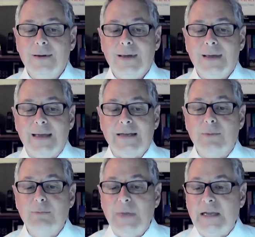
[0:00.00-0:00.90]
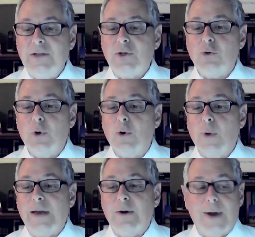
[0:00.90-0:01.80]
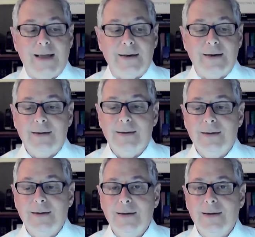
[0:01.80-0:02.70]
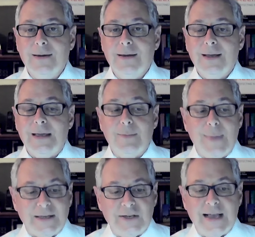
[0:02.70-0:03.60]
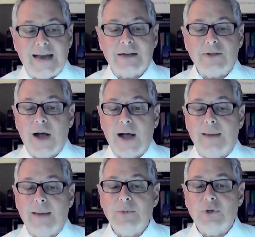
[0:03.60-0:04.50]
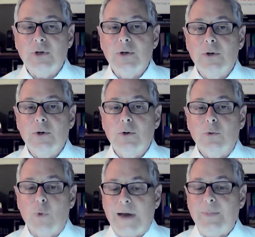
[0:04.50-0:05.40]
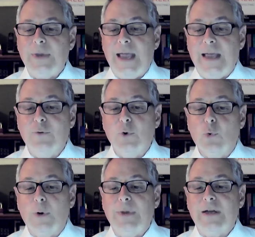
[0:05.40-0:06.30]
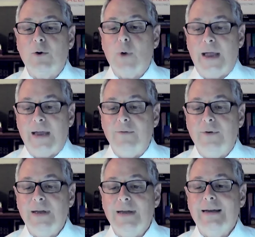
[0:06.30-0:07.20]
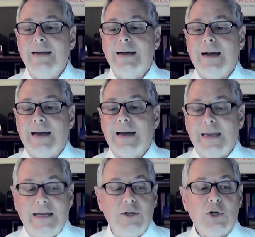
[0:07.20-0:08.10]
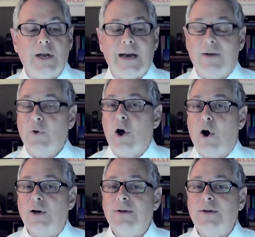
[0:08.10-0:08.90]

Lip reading: It is a means to a greater end. In Messianic times, right behavior would be engraved on each and every heart."